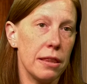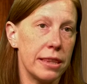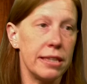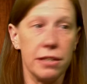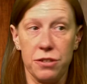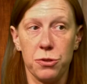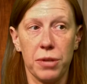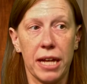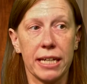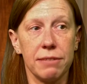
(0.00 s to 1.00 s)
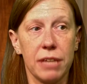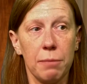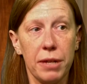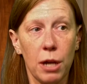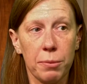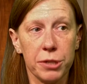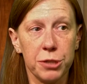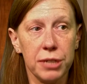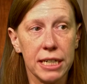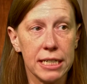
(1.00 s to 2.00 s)
and so that gives them an
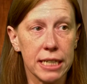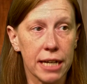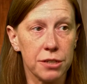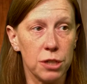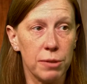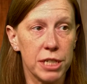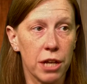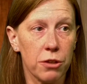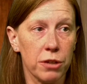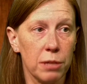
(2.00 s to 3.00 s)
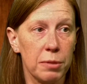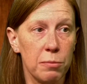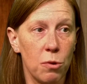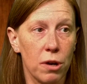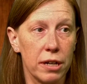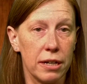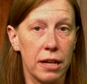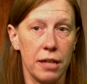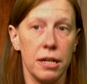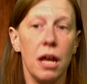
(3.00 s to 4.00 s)
opportunity to get to know each other a little bit more. And,
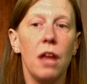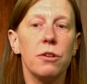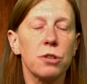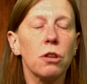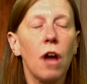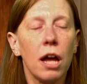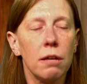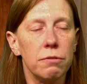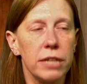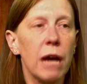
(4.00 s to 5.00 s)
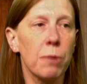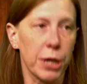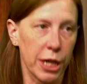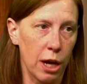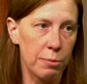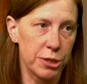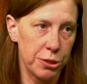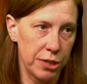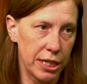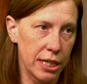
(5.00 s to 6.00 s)
and there's a lot of networking
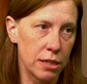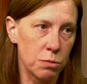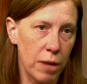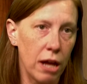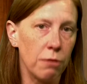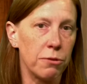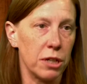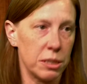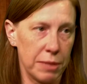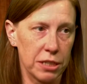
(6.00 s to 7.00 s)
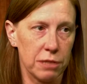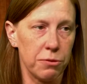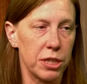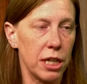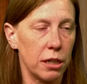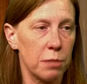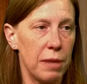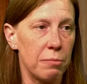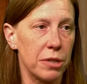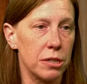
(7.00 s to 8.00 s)
opportunity as well, for especially for the younger
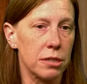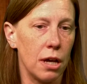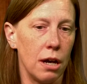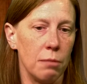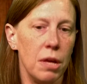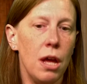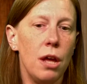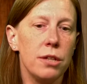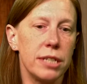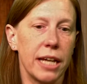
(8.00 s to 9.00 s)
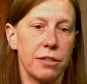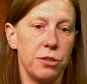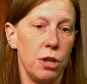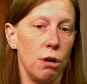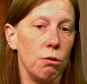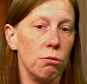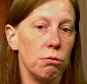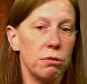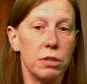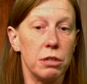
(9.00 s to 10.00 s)
members, um, to get to know.
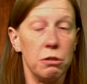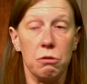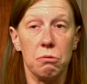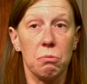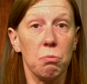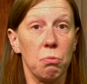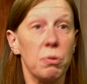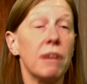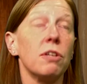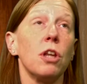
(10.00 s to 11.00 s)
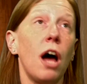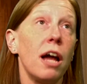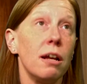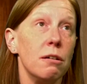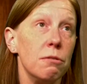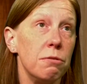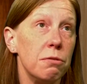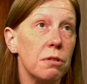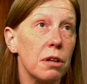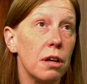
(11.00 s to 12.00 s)
You know, we have a lot of,
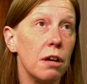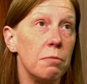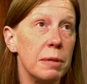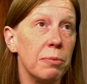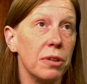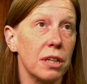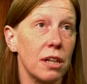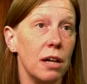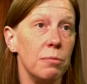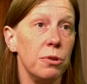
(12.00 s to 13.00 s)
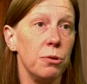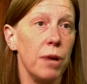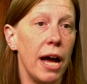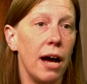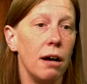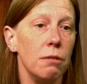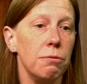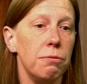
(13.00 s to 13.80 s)
of people in the club who have